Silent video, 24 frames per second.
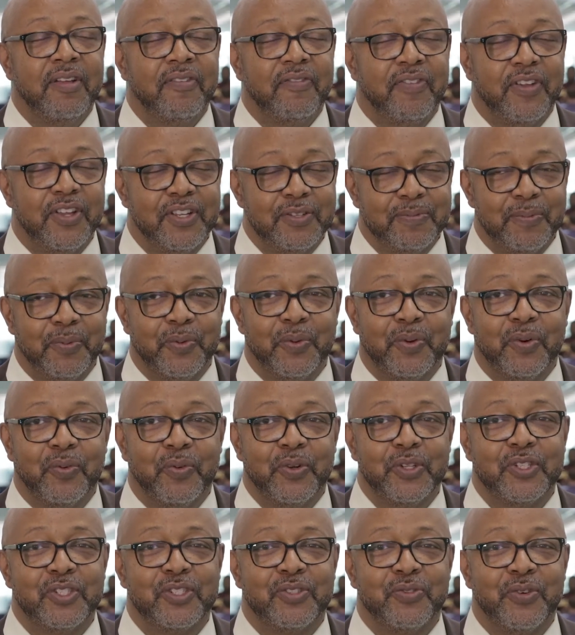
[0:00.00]

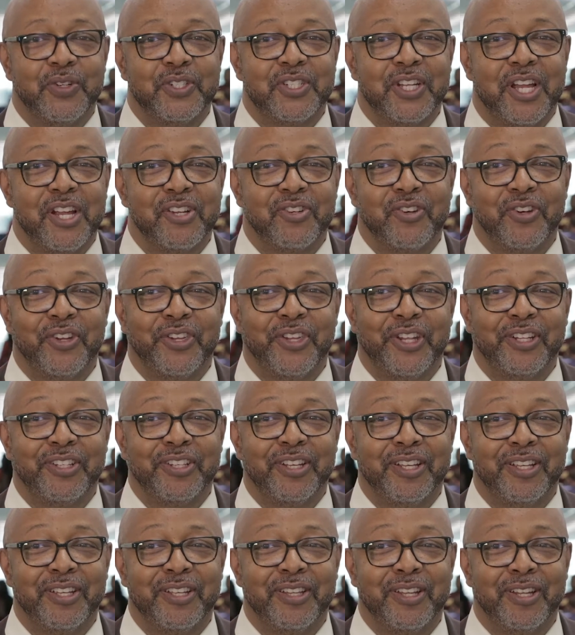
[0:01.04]
Which answer did they
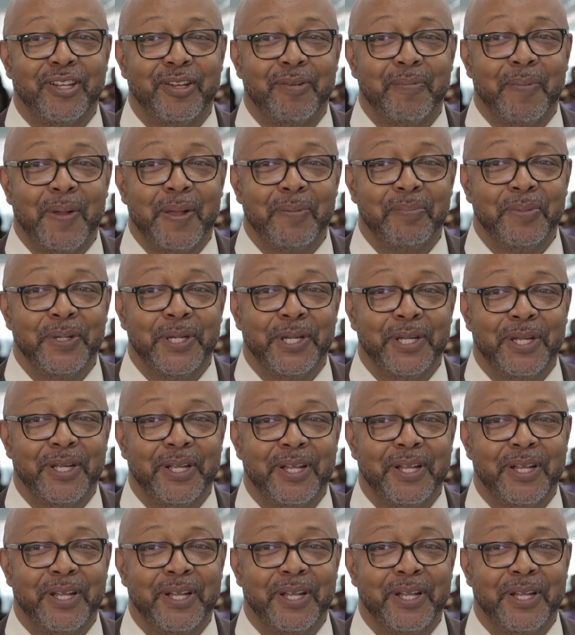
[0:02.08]
tell you that it might be?